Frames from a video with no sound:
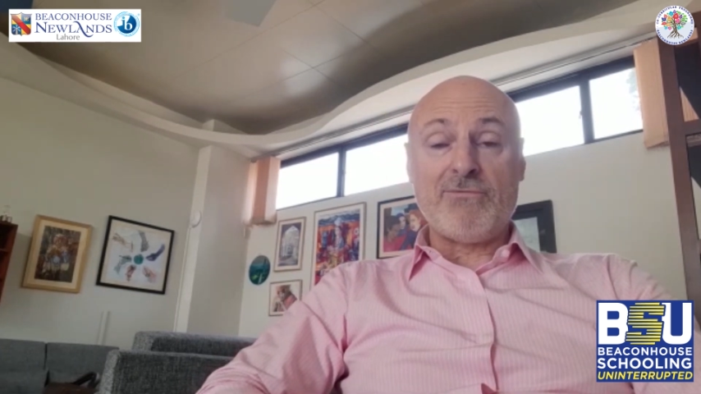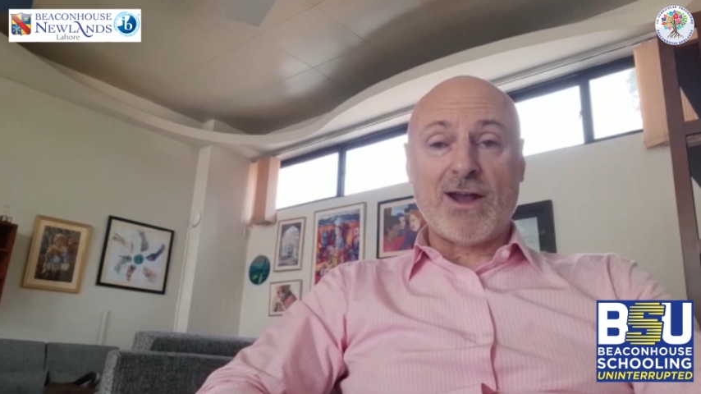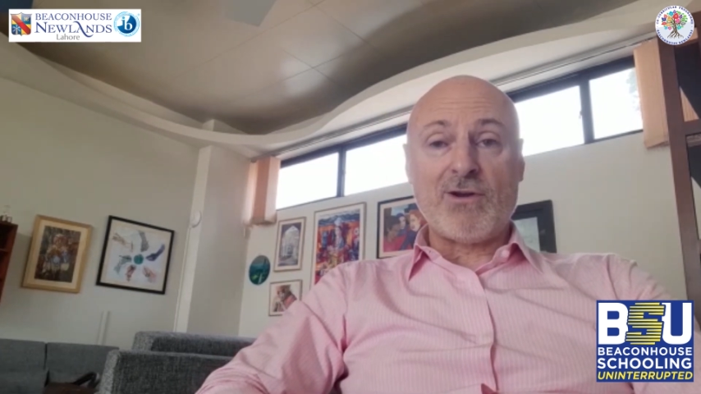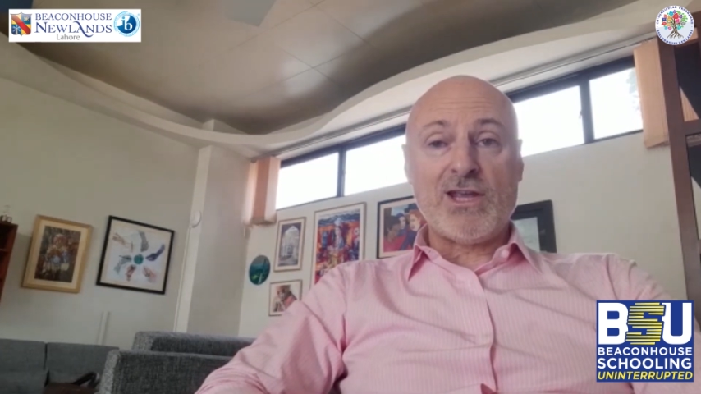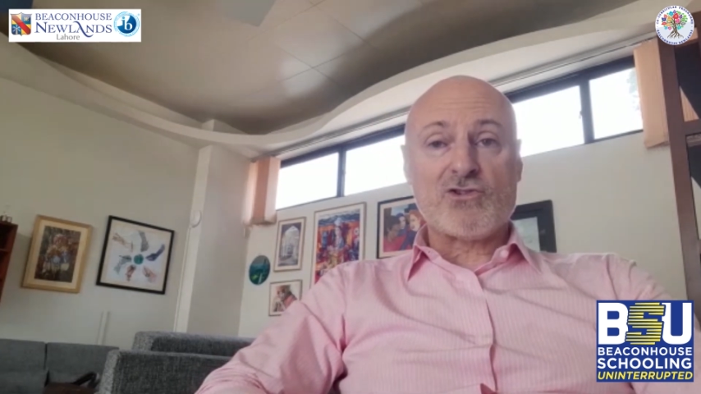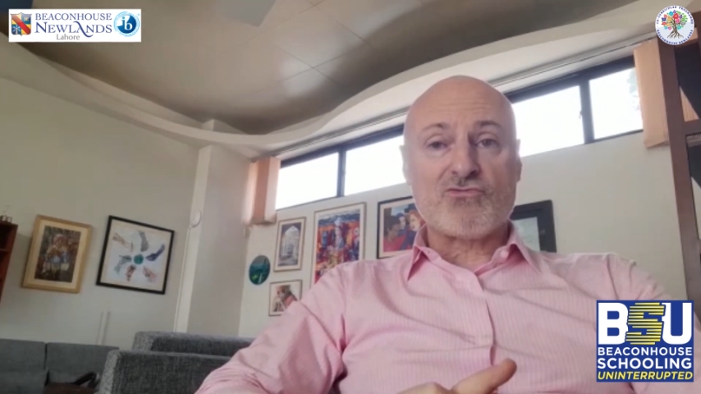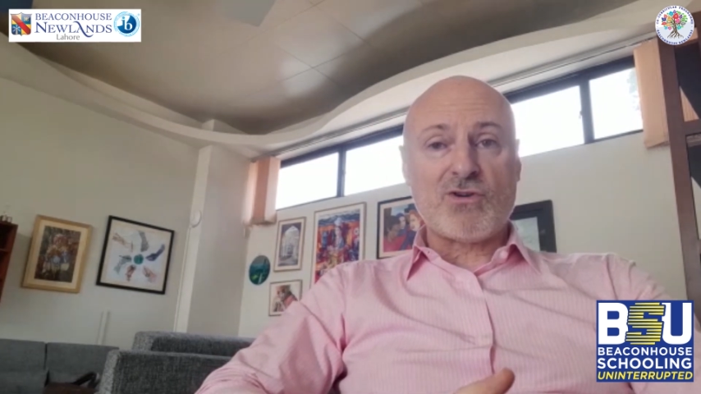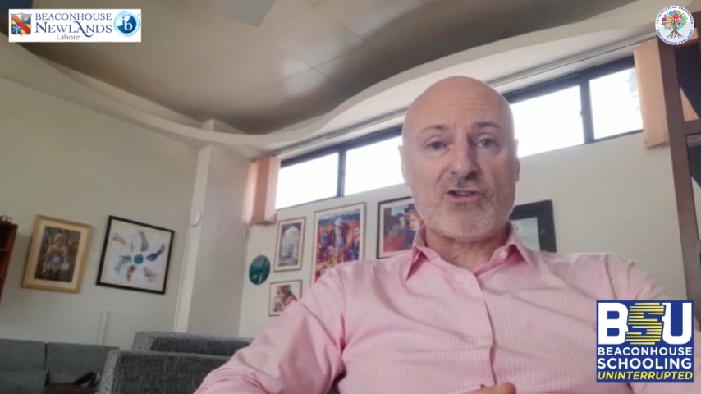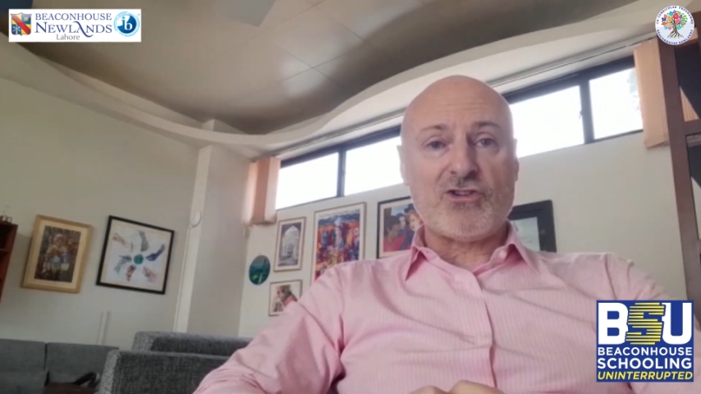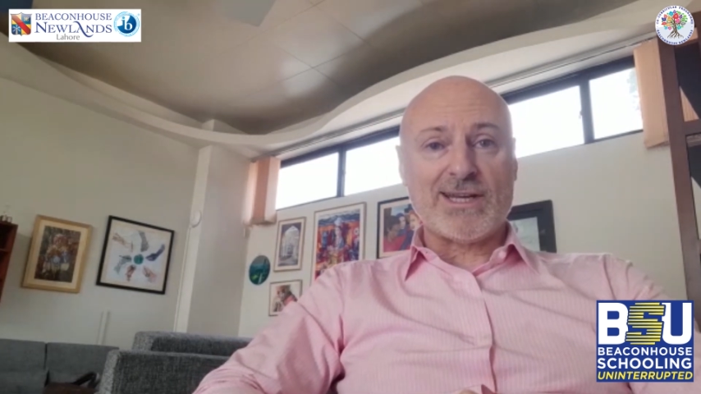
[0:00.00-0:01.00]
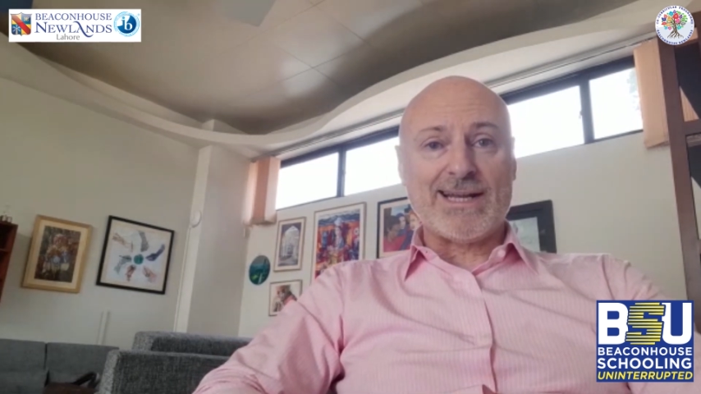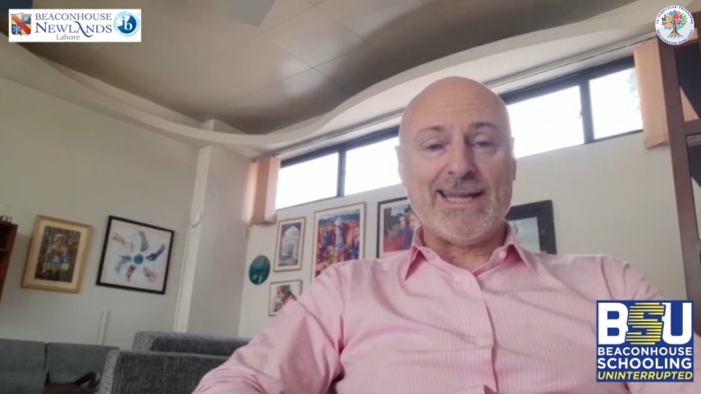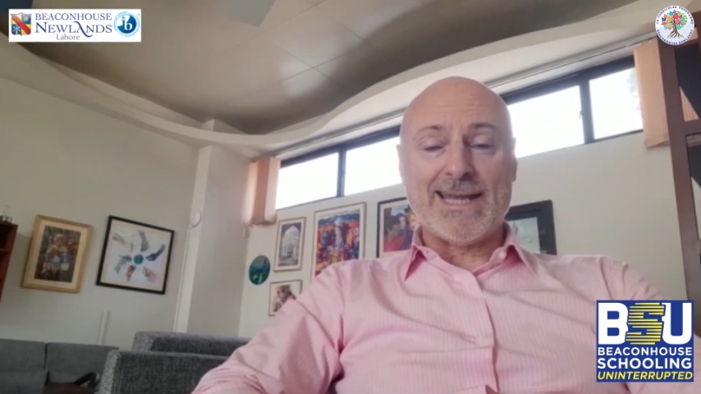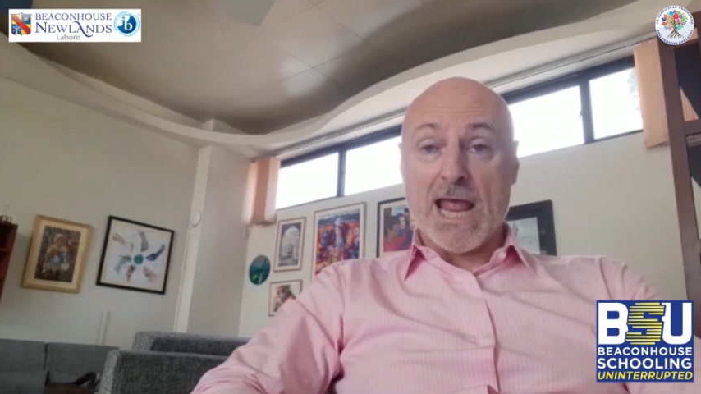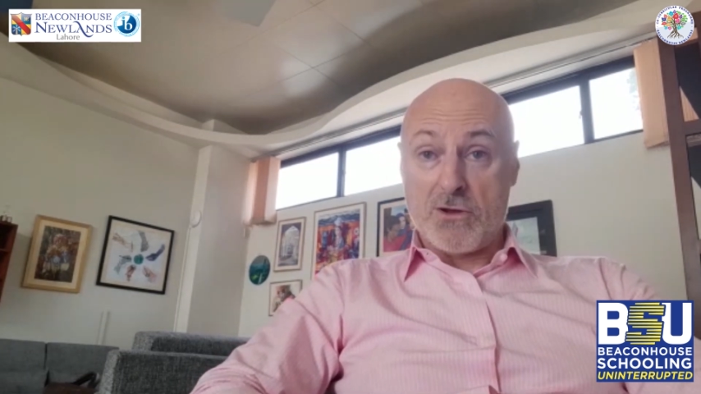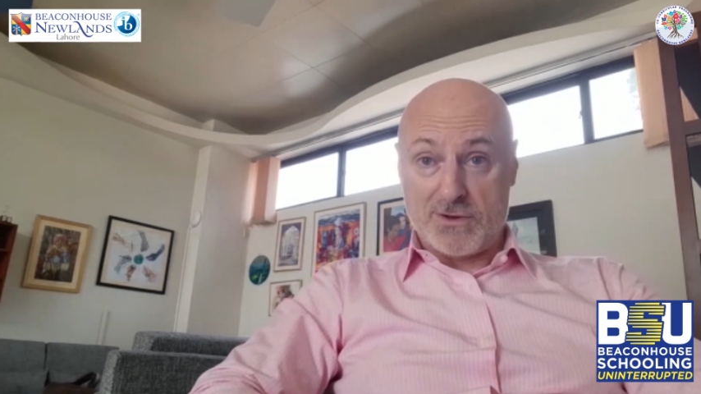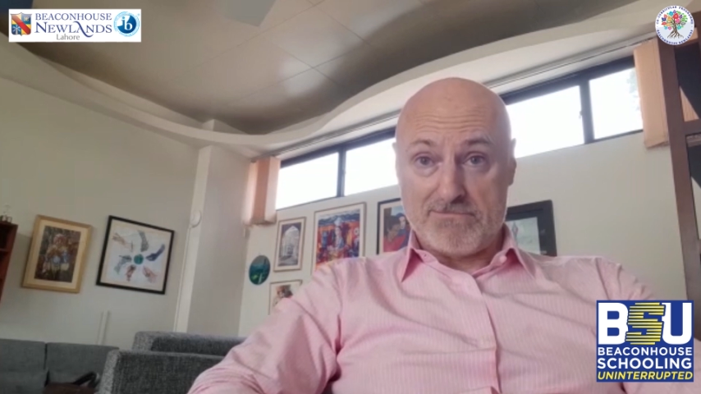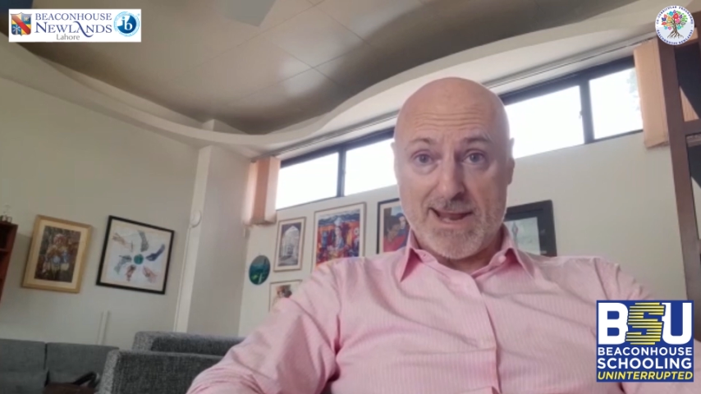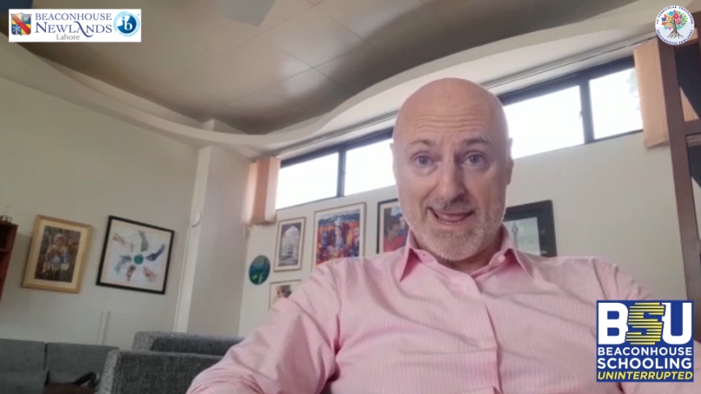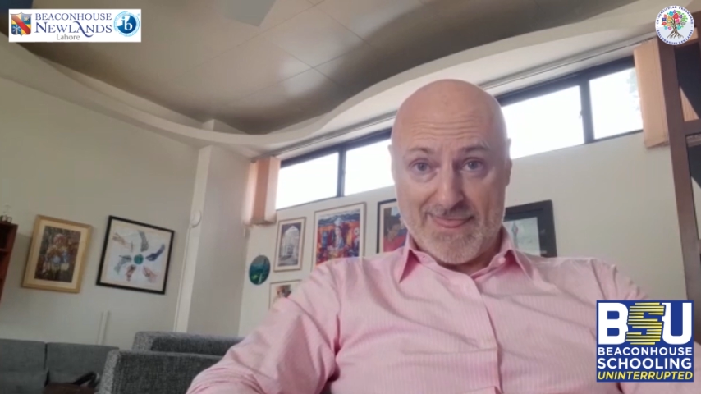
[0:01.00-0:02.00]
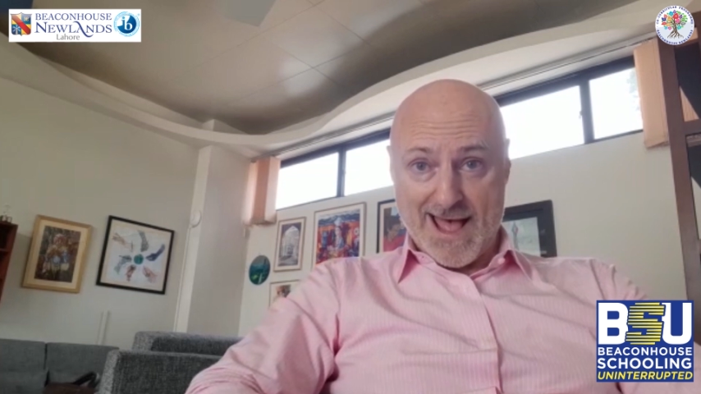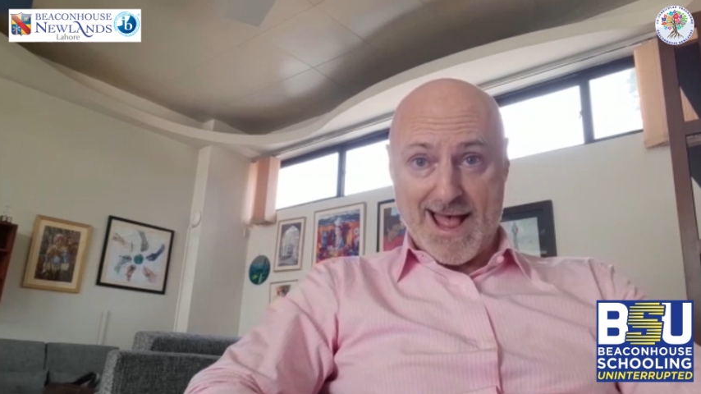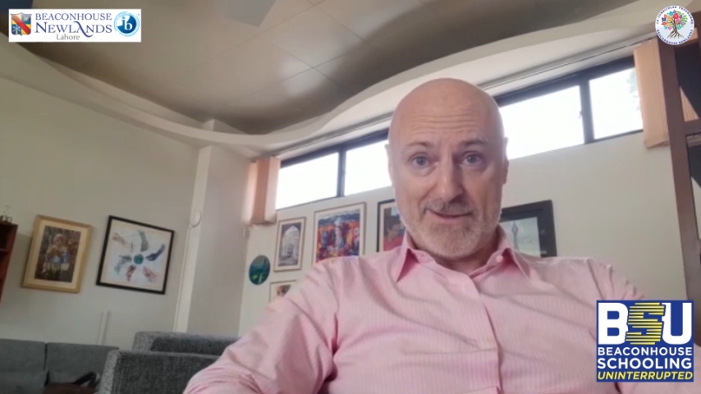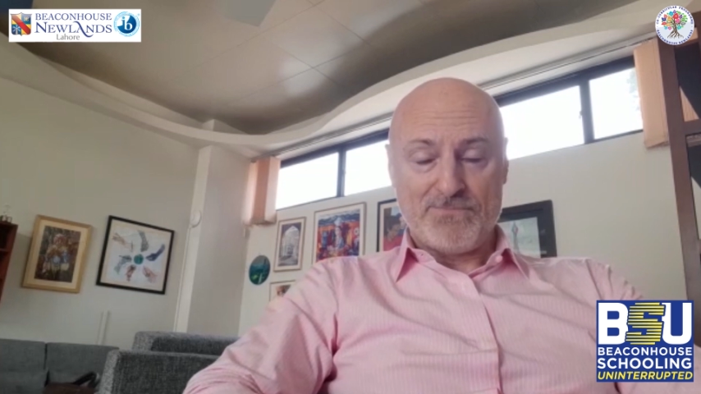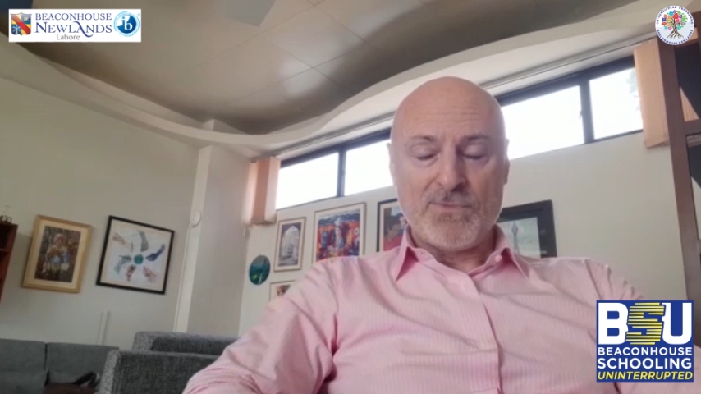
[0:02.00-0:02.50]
very grudgingly now admit that.